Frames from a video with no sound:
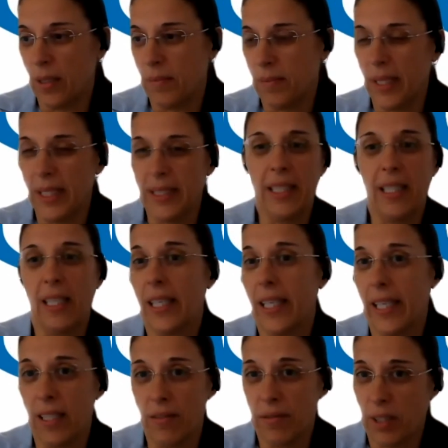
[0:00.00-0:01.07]
medical
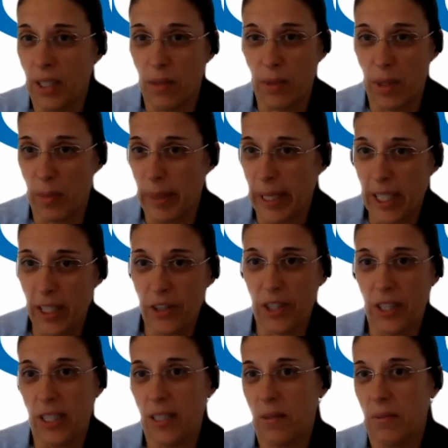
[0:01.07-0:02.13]
care for our
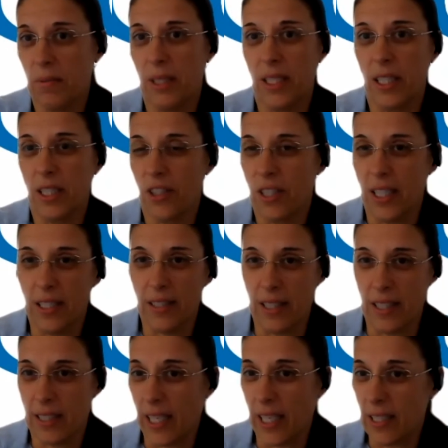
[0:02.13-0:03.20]
patients with their genetic
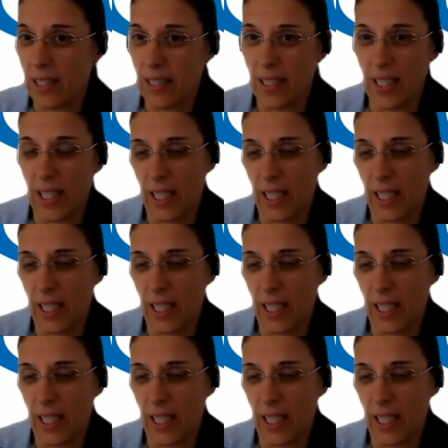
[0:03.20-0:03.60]
testing.